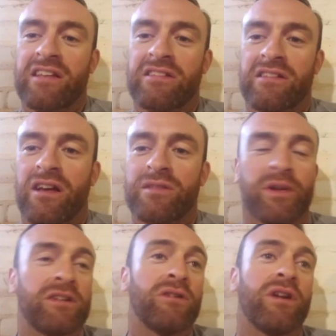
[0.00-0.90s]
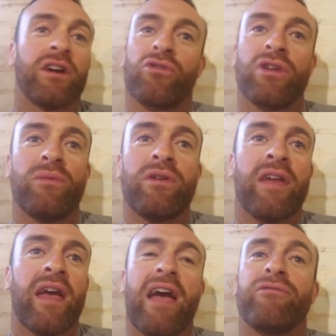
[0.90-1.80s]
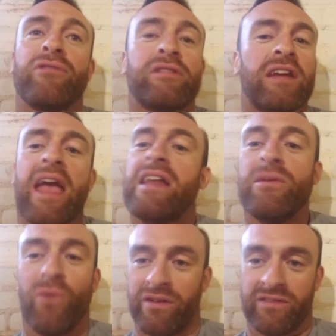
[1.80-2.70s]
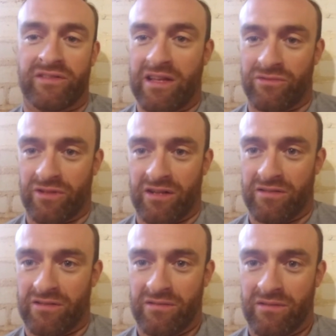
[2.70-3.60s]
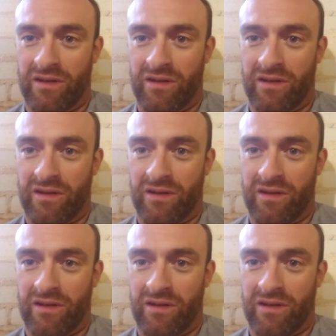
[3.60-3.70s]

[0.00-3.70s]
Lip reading: and does, but I don't agree with everything anyone says or does.